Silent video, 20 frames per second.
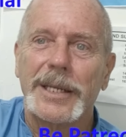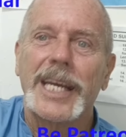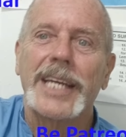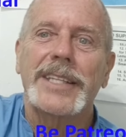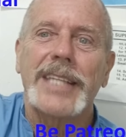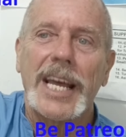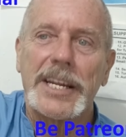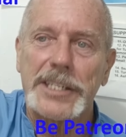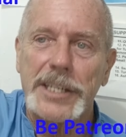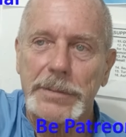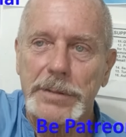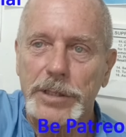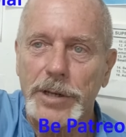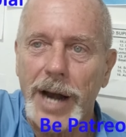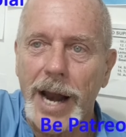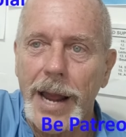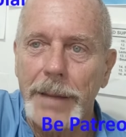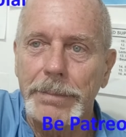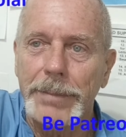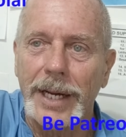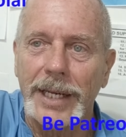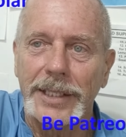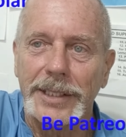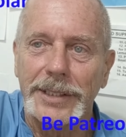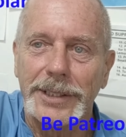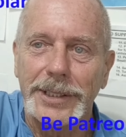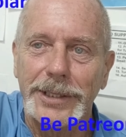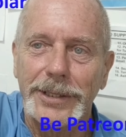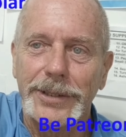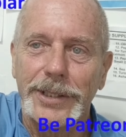Hit that subscribe button,
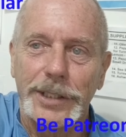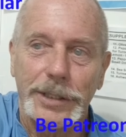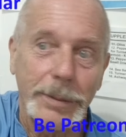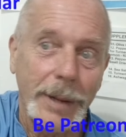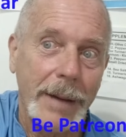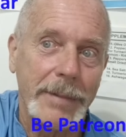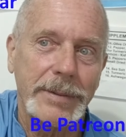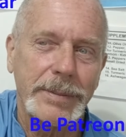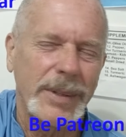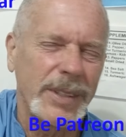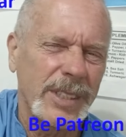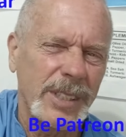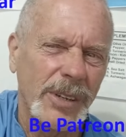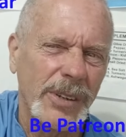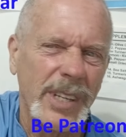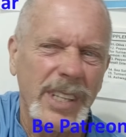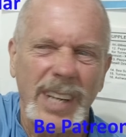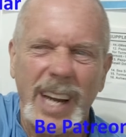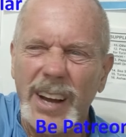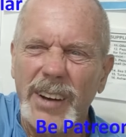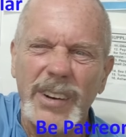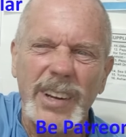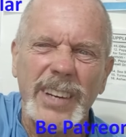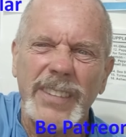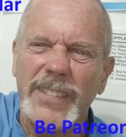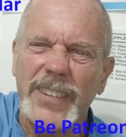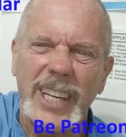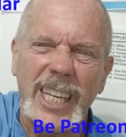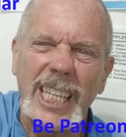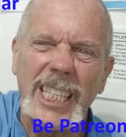too. I
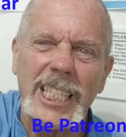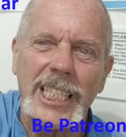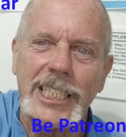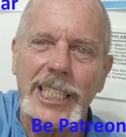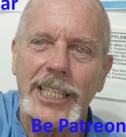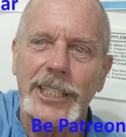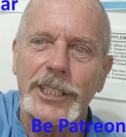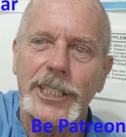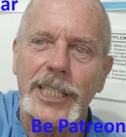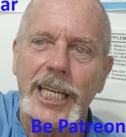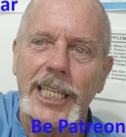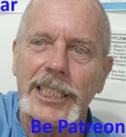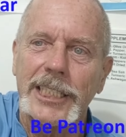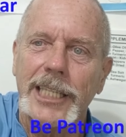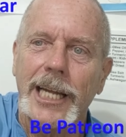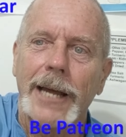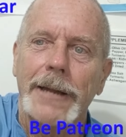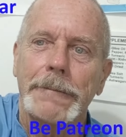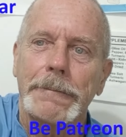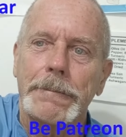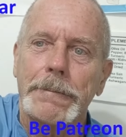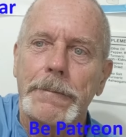always forget to tell you guys that.